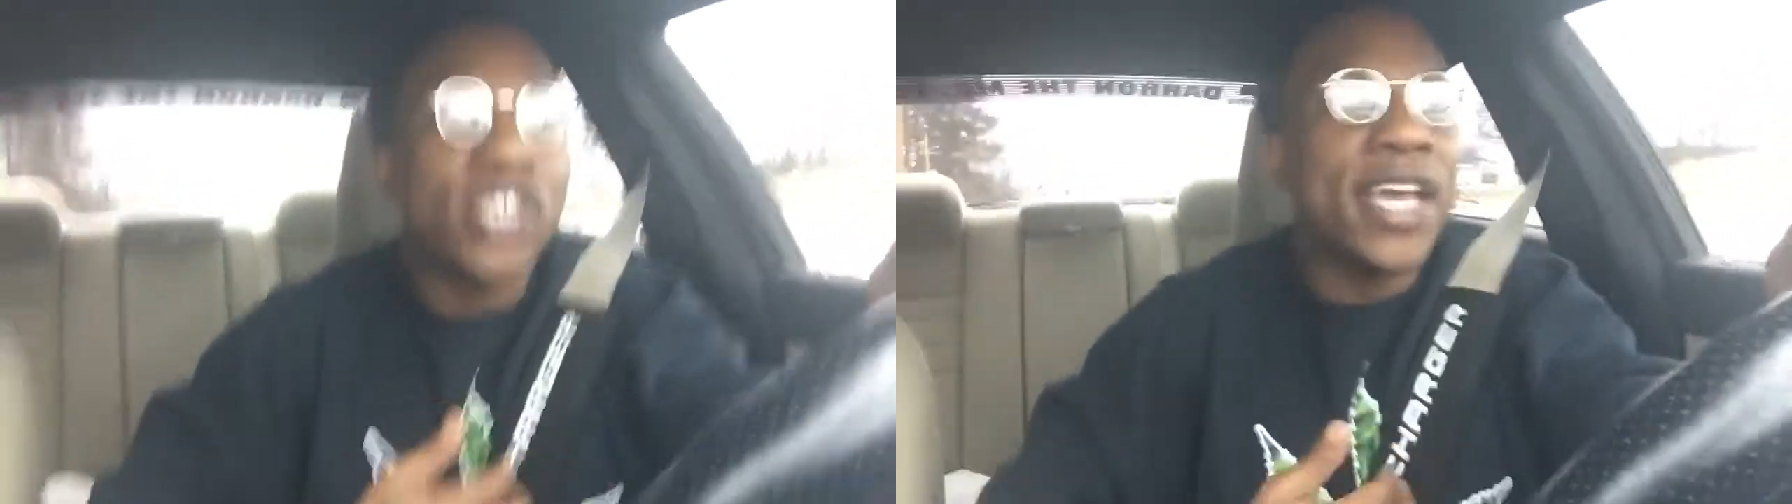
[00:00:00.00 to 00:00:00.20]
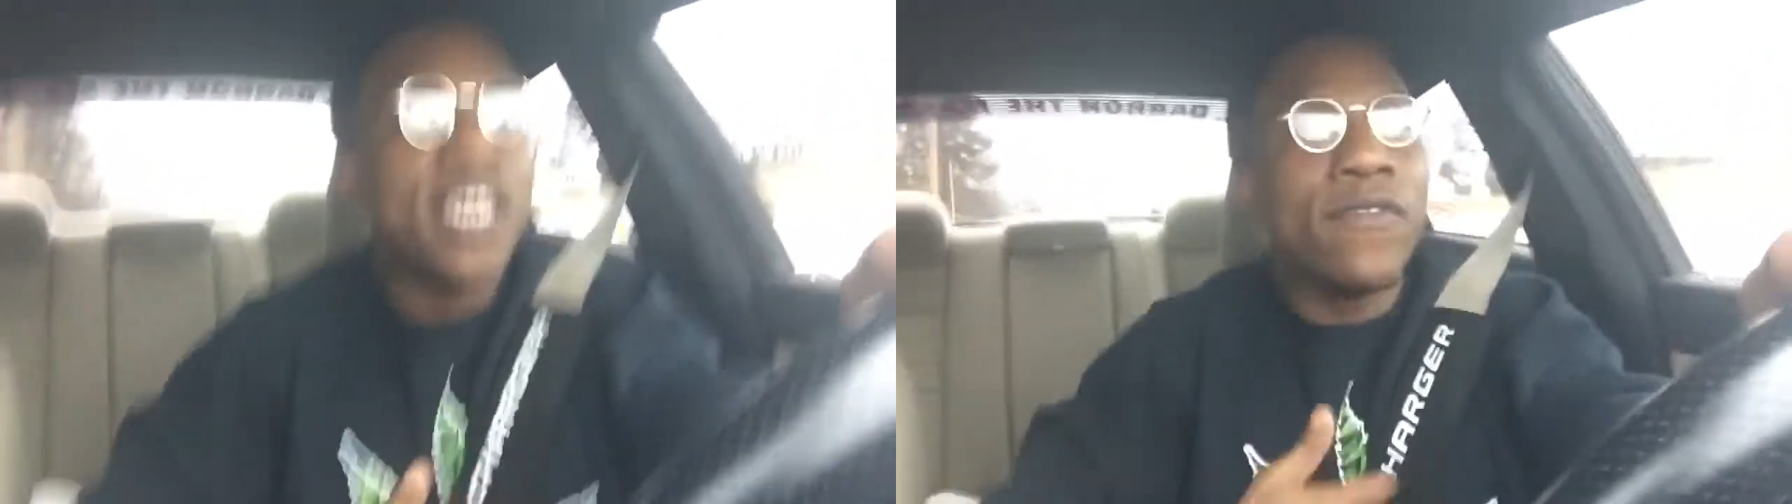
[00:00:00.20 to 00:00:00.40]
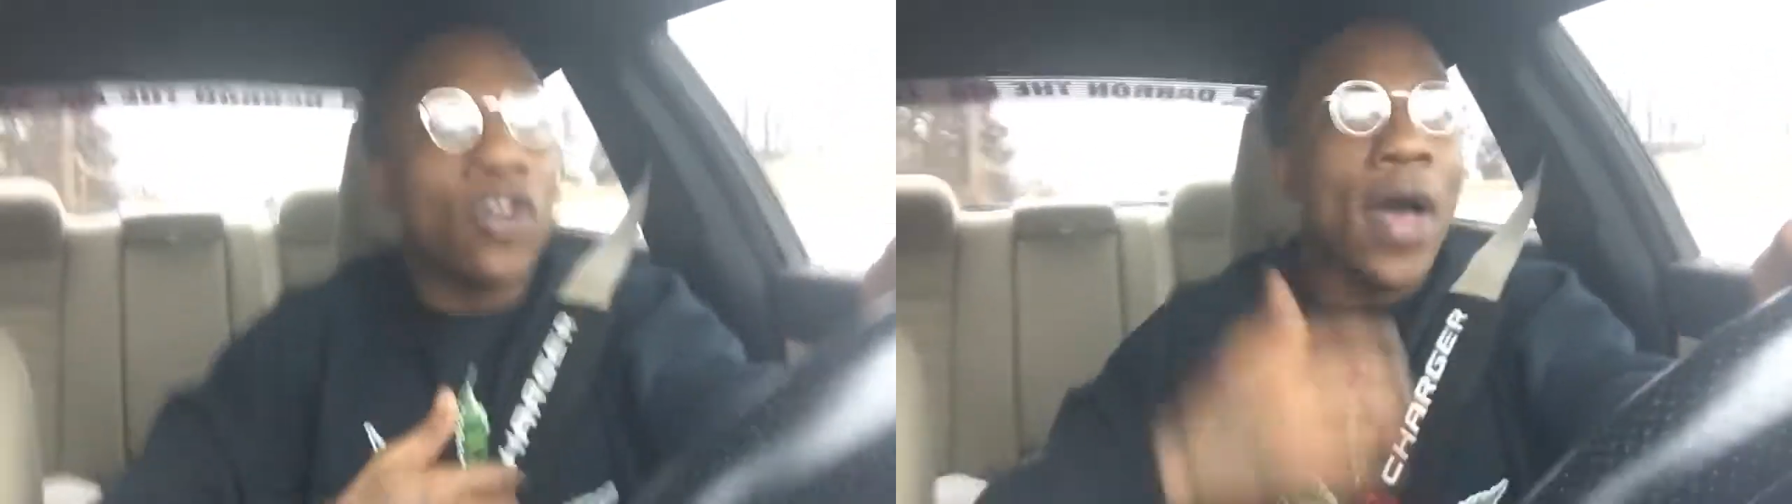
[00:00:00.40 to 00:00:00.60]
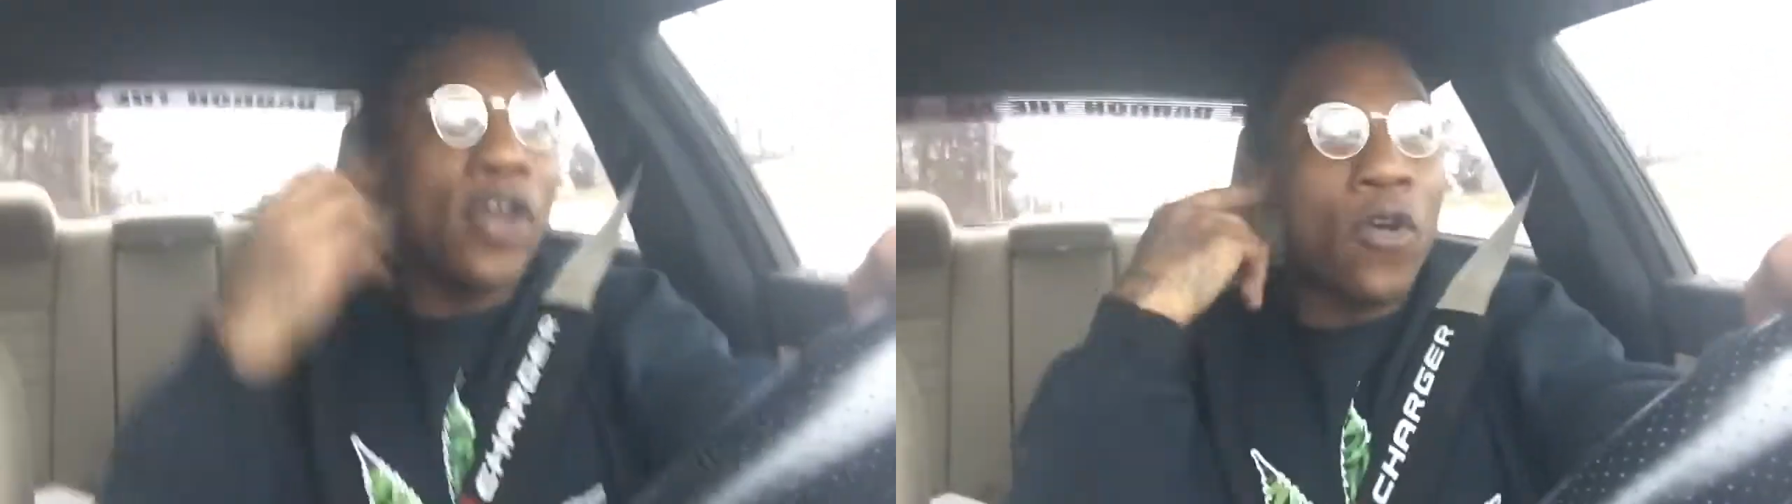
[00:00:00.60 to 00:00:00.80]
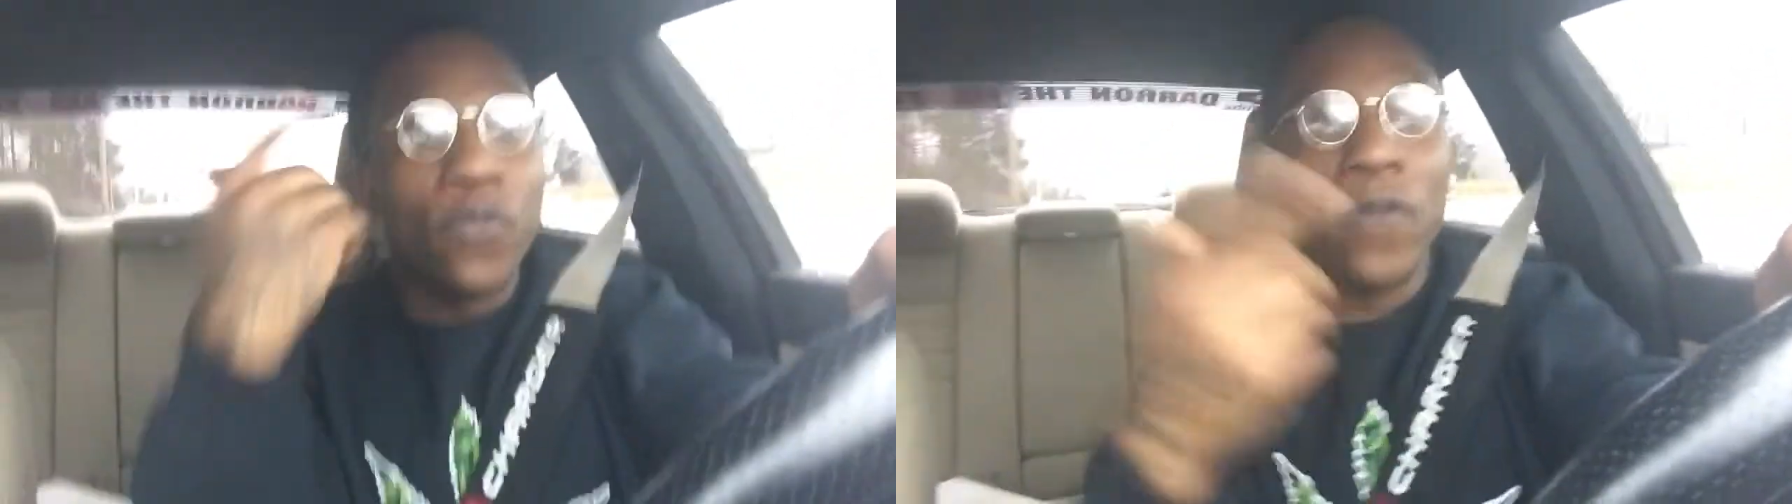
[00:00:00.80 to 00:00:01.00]
even though I know
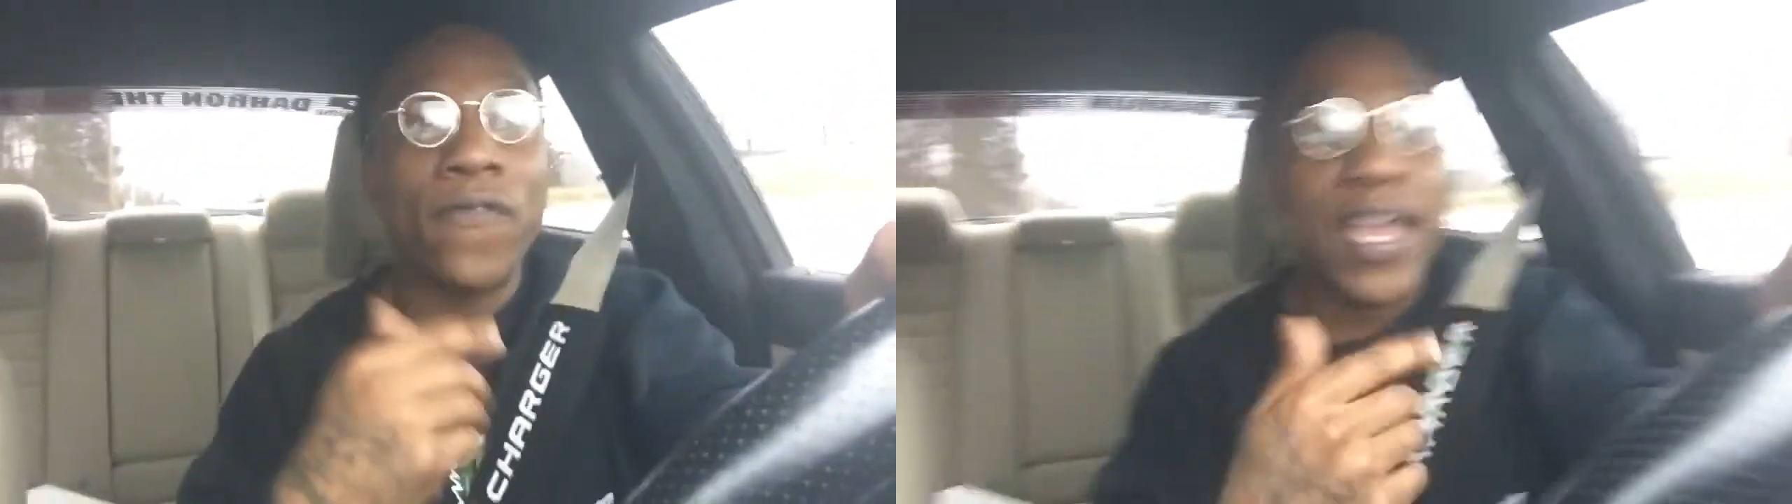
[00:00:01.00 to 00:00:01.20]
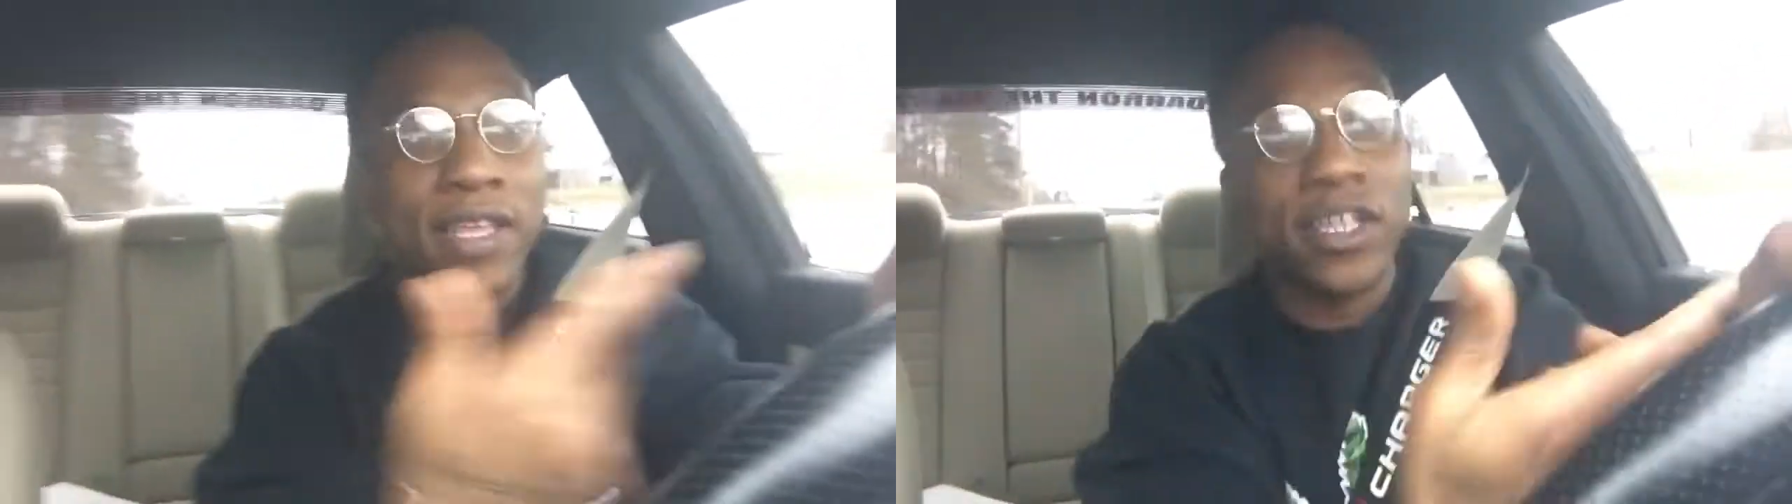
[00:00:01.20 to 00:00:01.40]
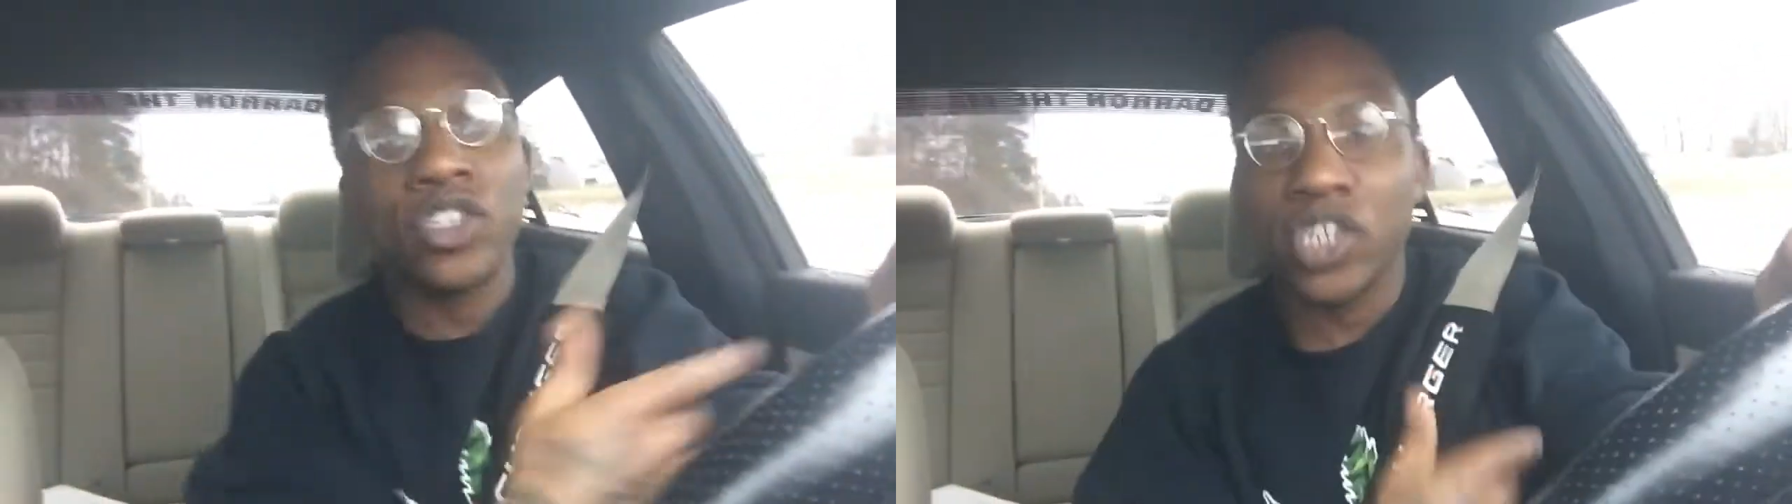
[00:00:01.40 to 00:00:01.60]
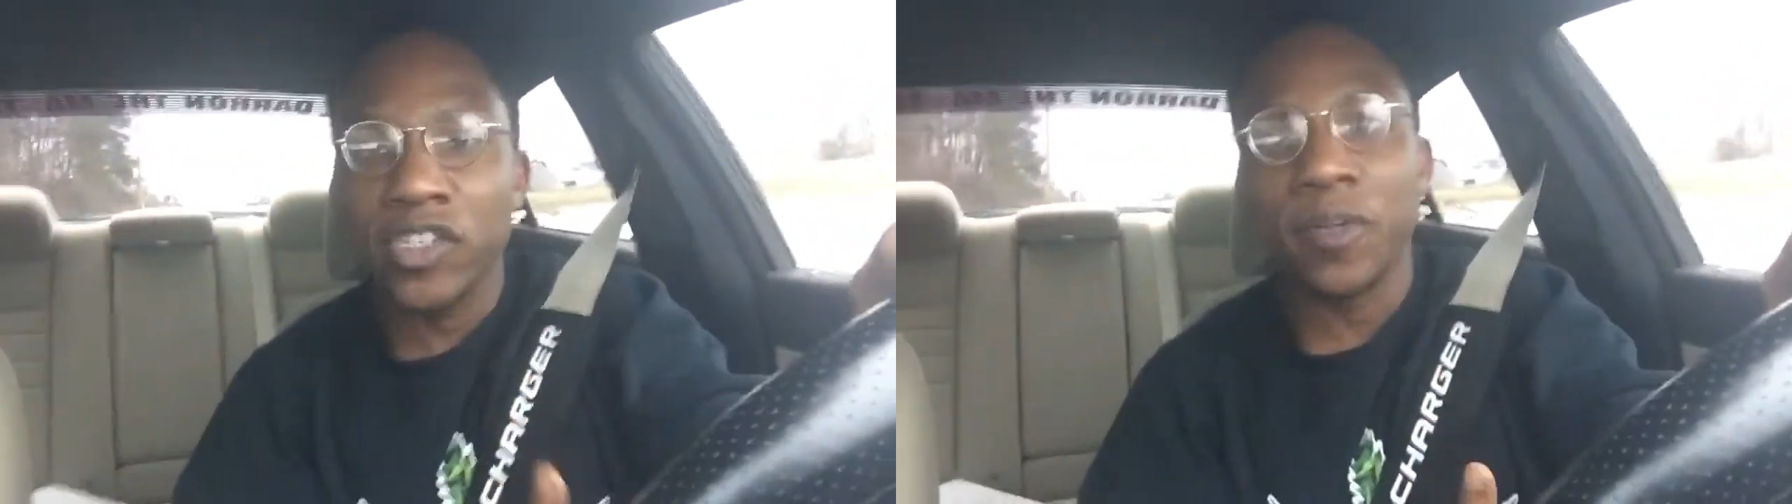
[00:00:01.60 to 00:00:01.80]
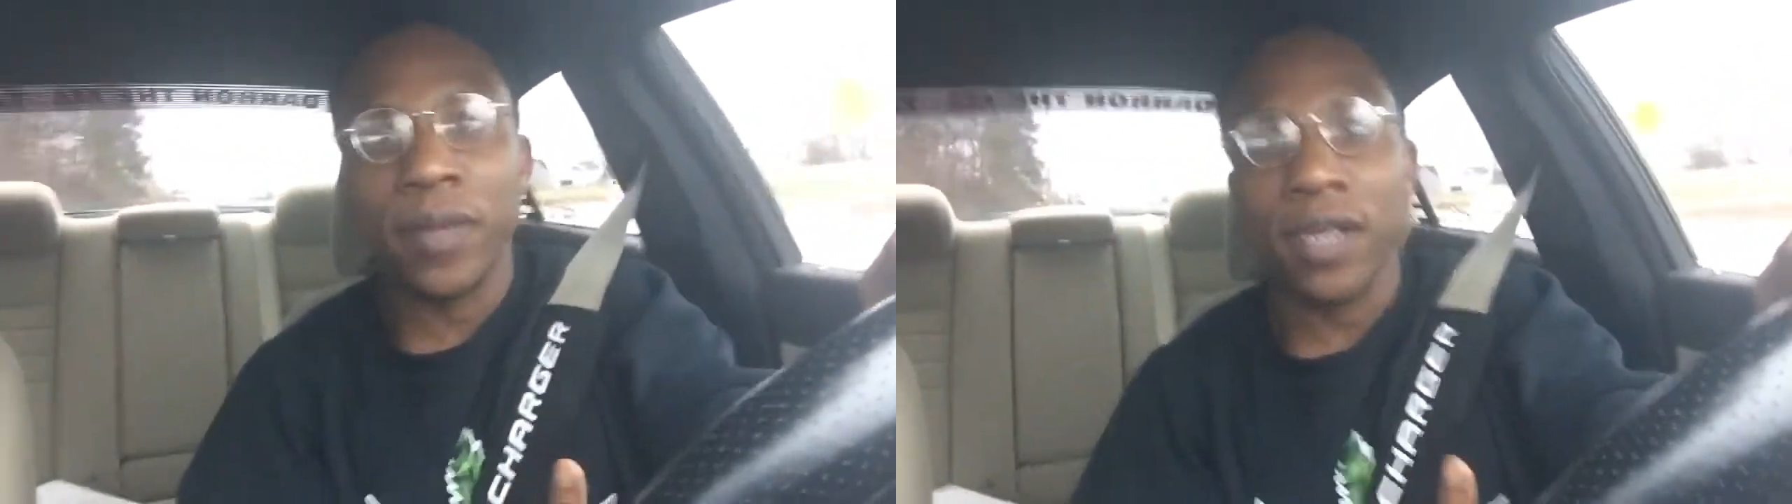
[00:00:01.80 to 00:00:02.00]
for a fact that they're judging
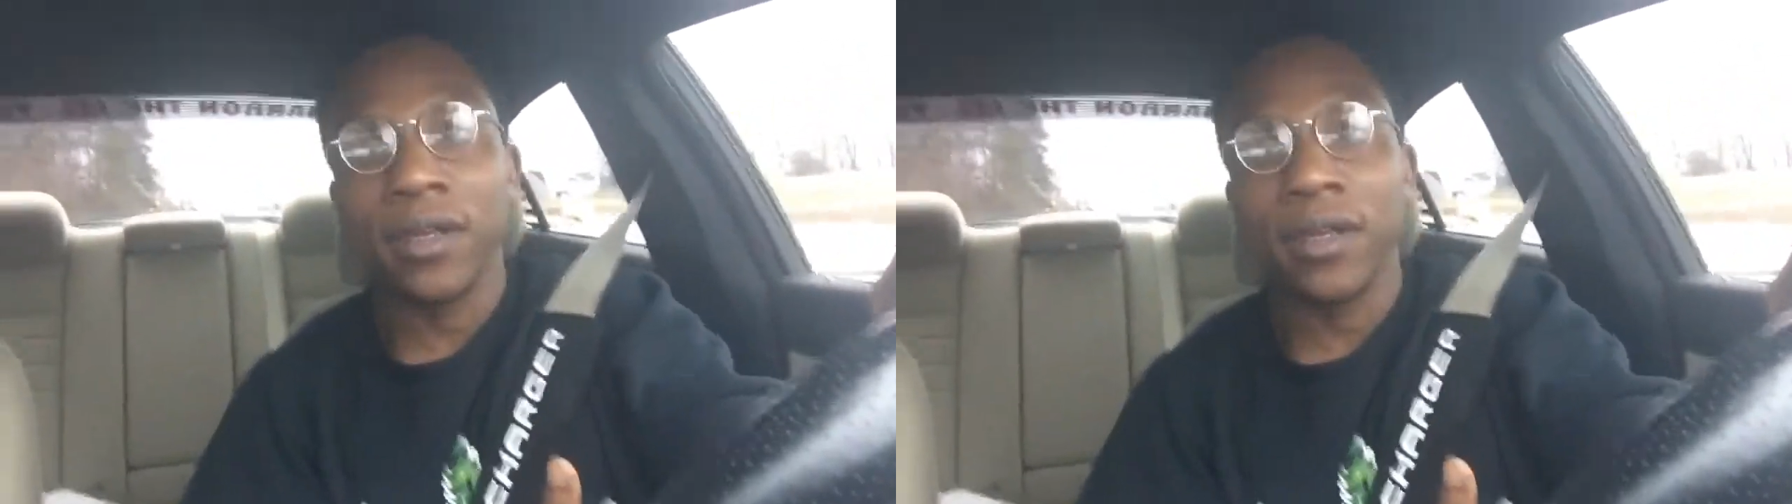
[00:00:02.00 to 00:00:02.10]
me.